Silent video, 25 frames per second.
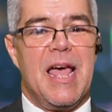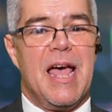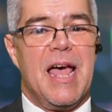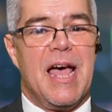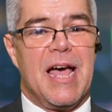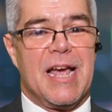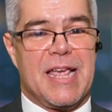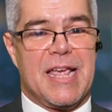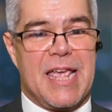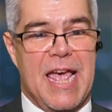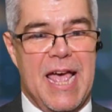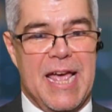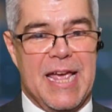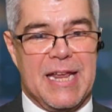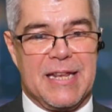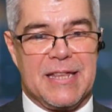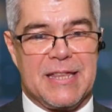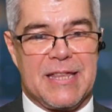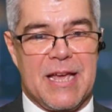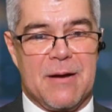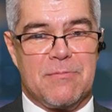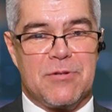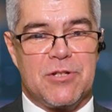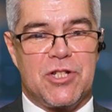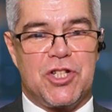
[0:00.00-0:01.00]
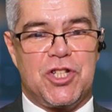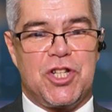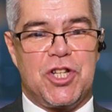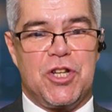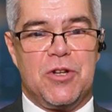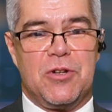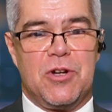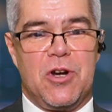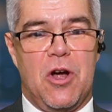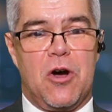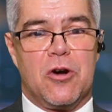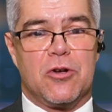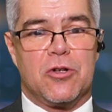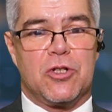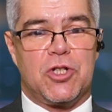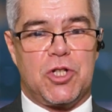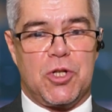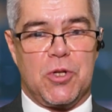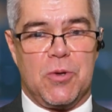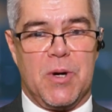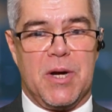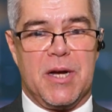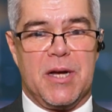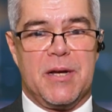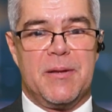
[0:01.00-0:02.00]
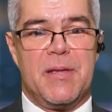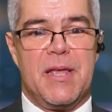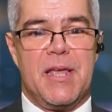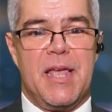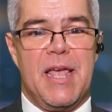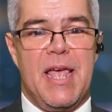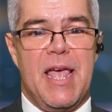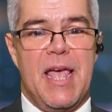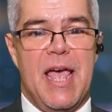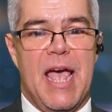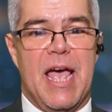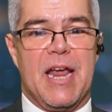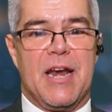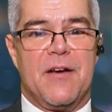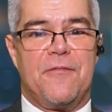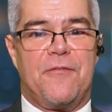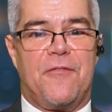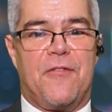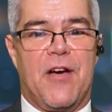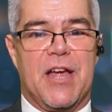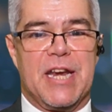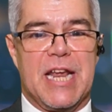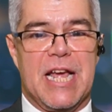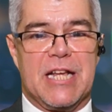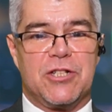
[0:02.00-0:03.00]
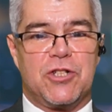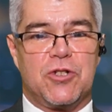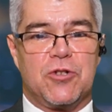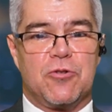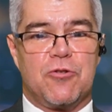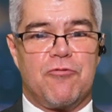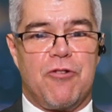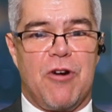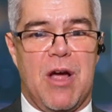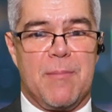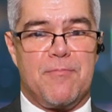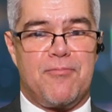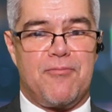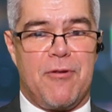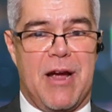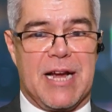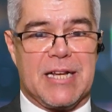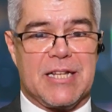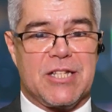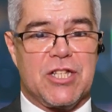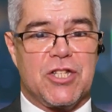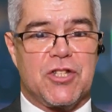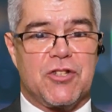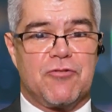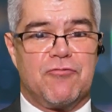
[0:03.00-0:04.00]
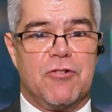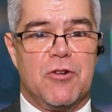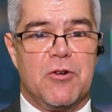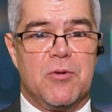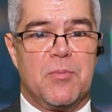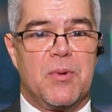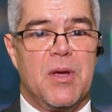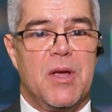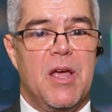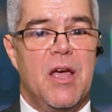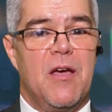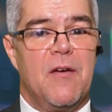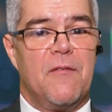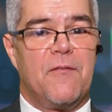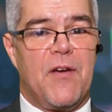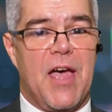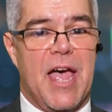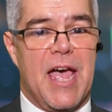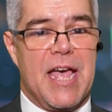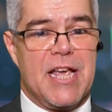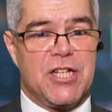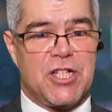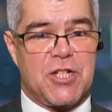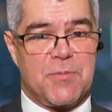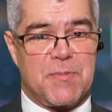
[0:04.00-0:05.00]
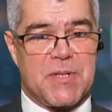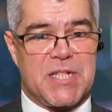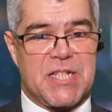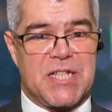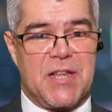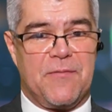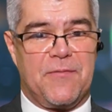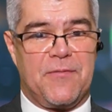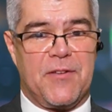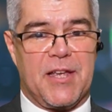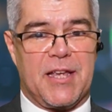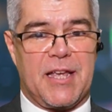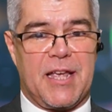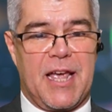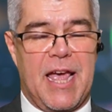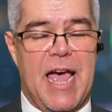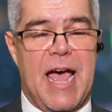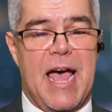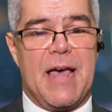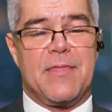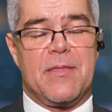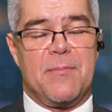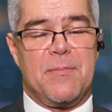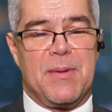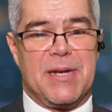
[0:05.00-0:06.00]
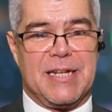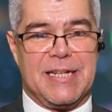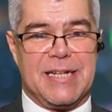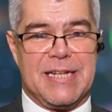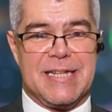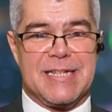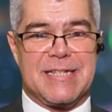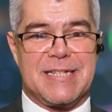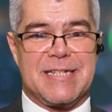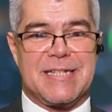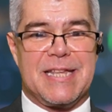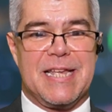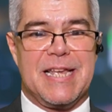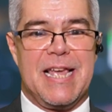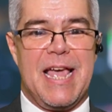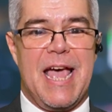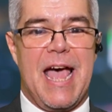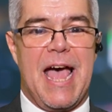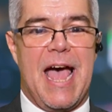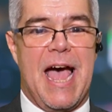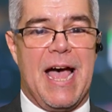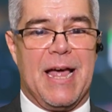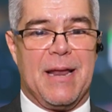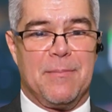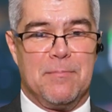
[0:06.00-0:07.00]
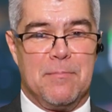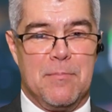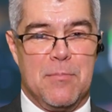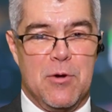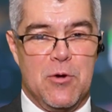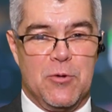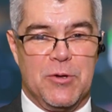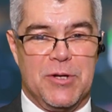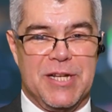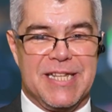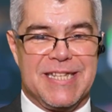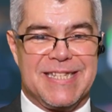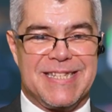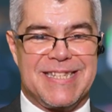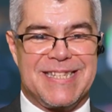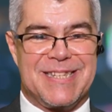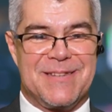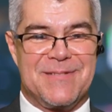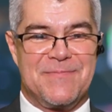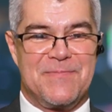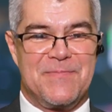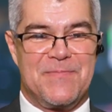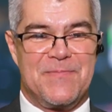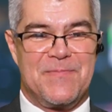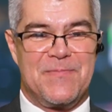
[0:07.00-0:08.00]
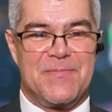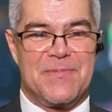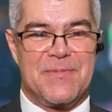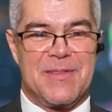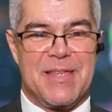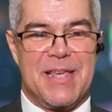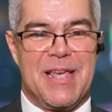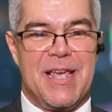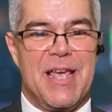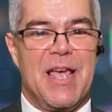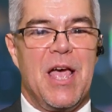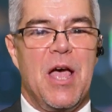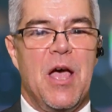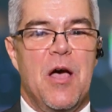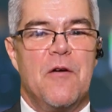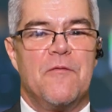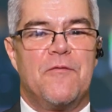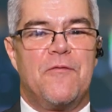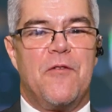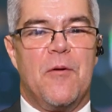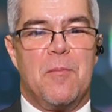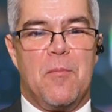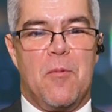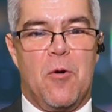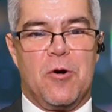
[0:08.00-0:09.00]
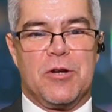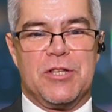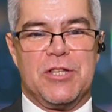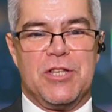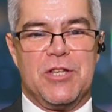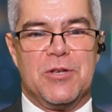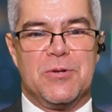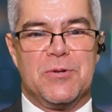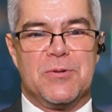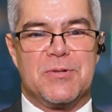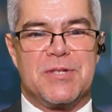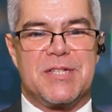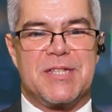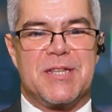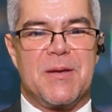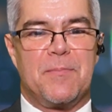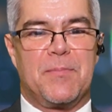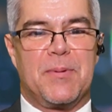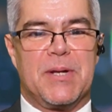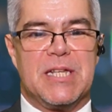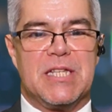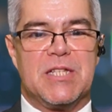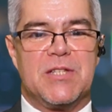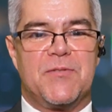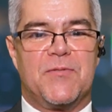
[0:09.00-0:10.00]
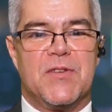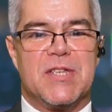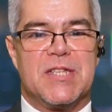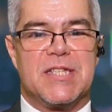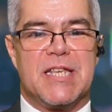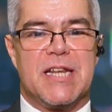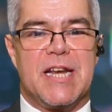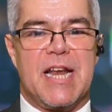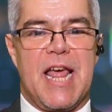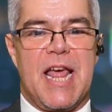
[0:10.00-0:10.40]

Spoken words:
Again, that was Chun Hongchua, Head of Financial Crime Practice Group for Asia Pacific and the Middle East at Moody's. For more news, please visit